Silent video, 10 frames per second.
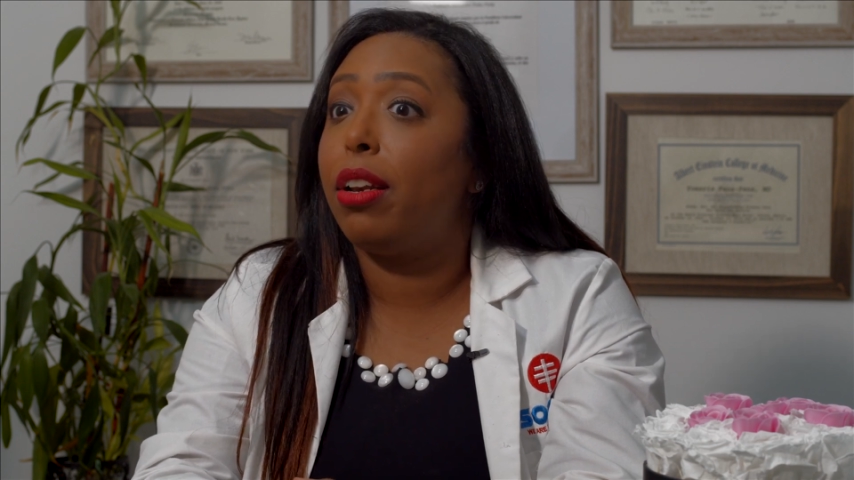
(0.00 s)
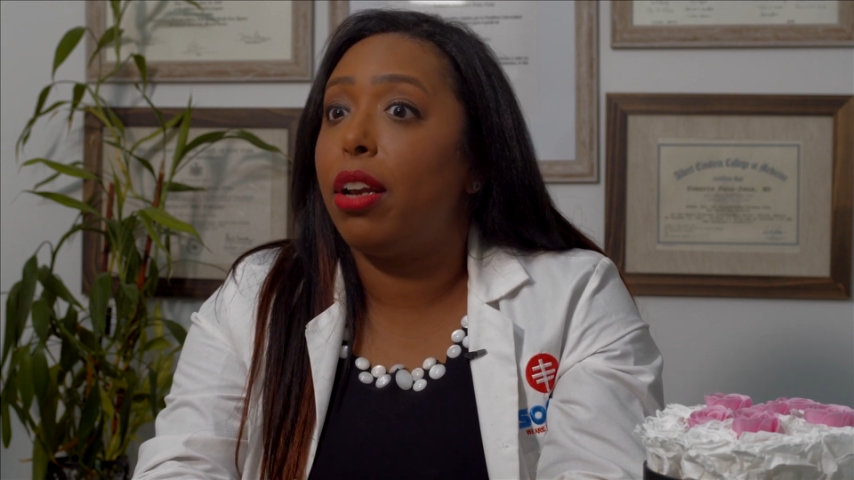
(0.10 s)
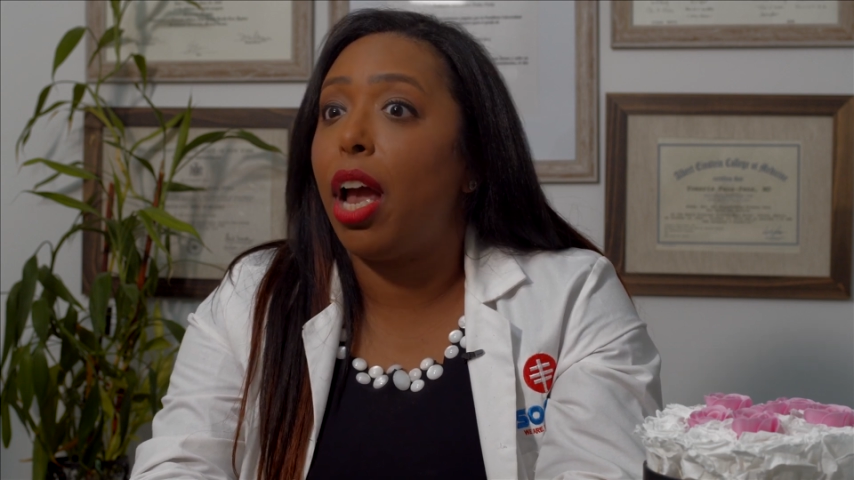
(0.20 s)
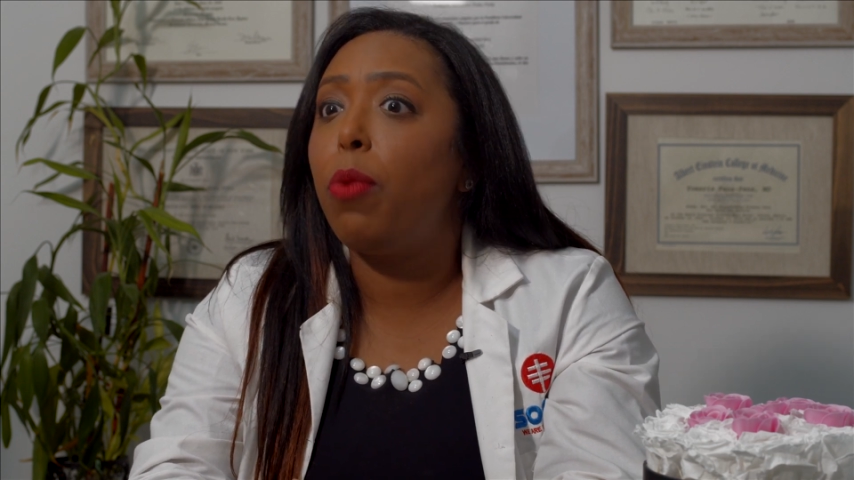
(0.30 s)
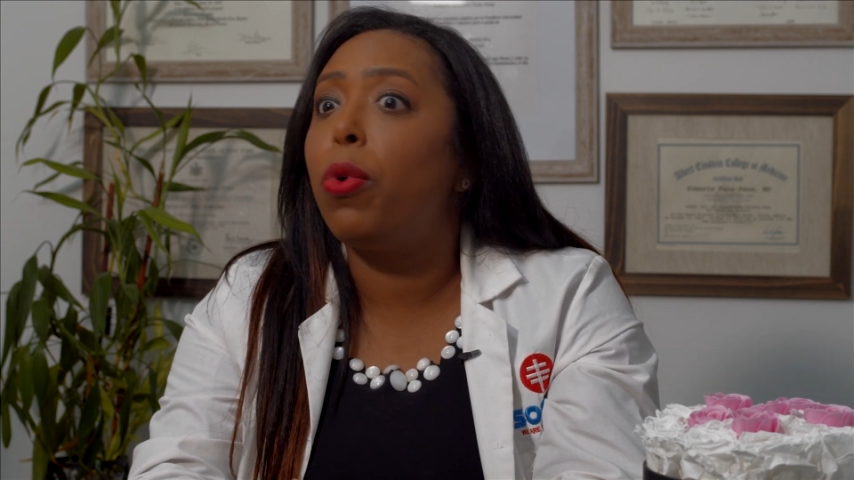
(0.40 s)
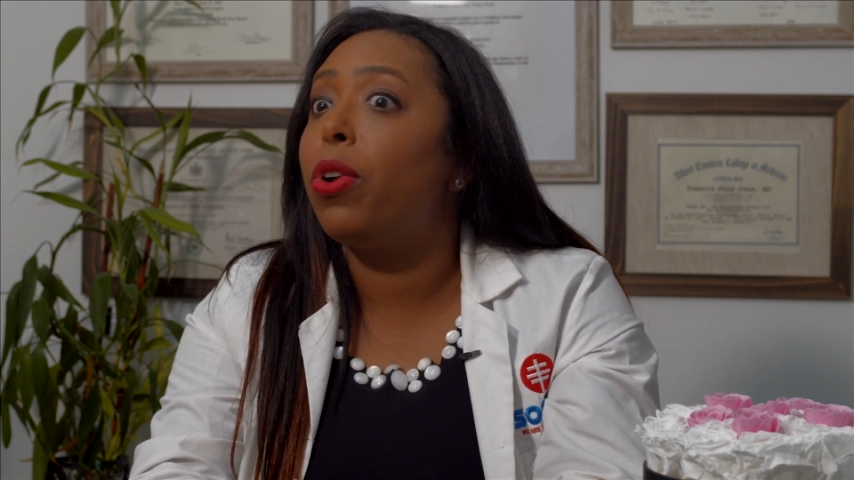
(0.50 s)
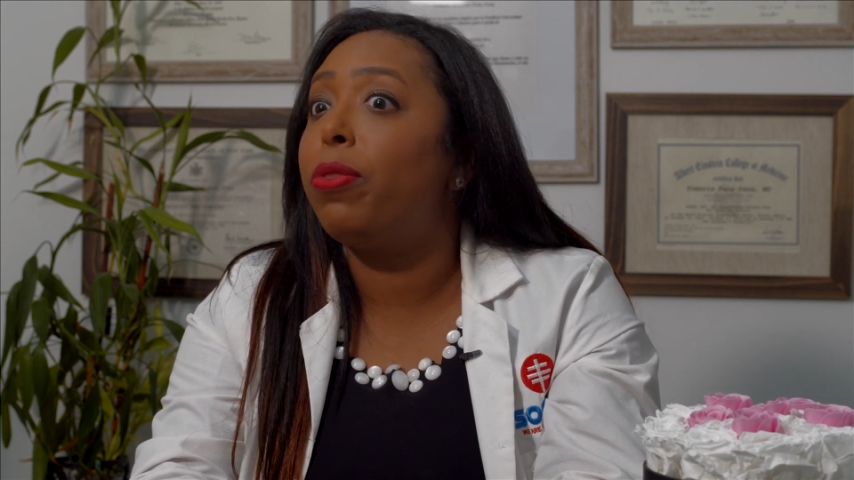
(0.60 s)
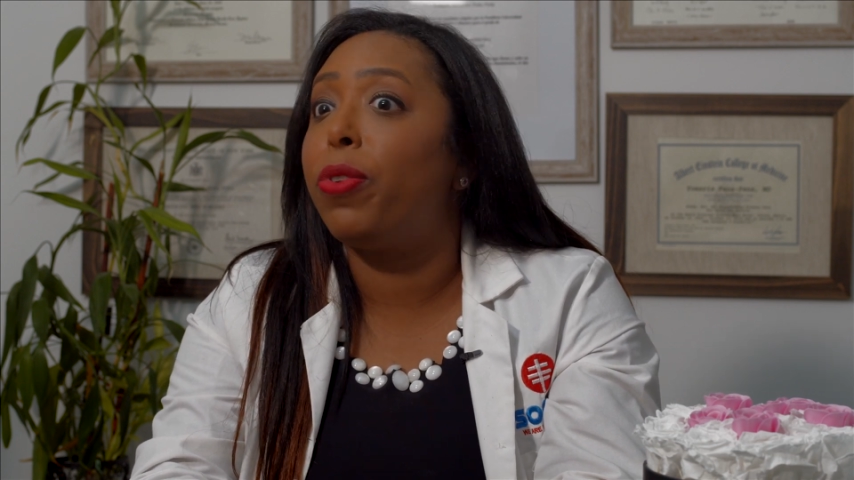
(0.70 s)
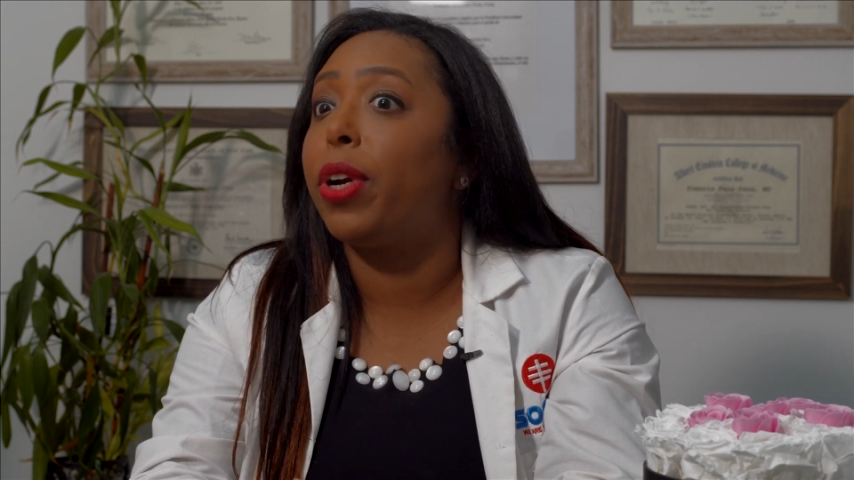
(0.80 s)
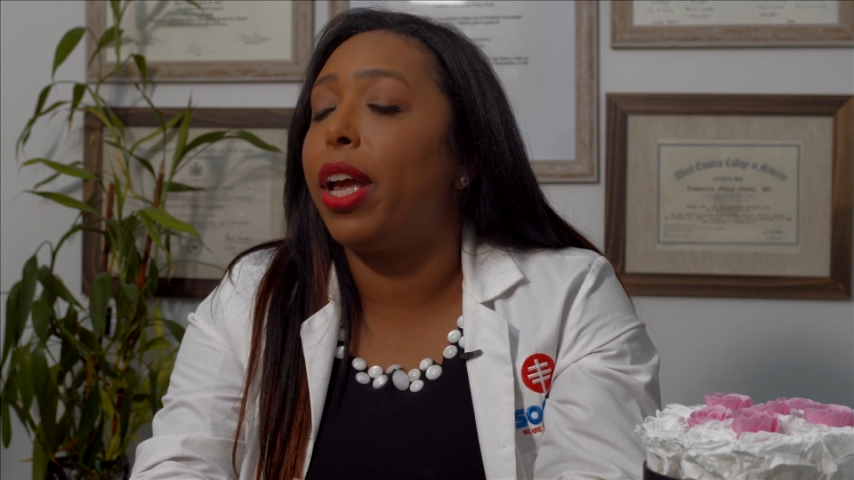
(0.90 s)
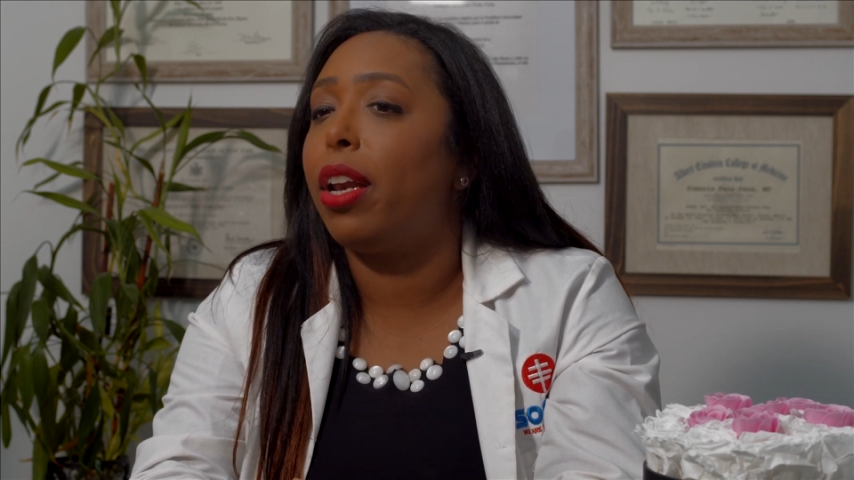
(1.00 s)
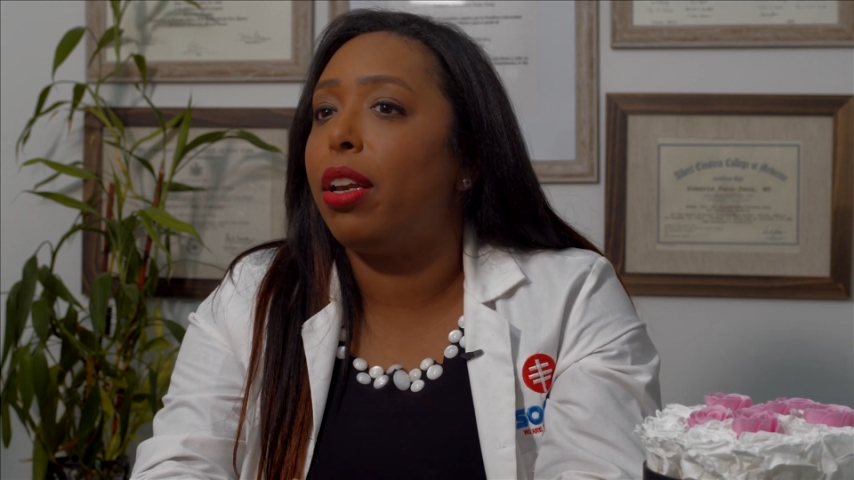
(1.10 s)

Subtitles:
I won't forget.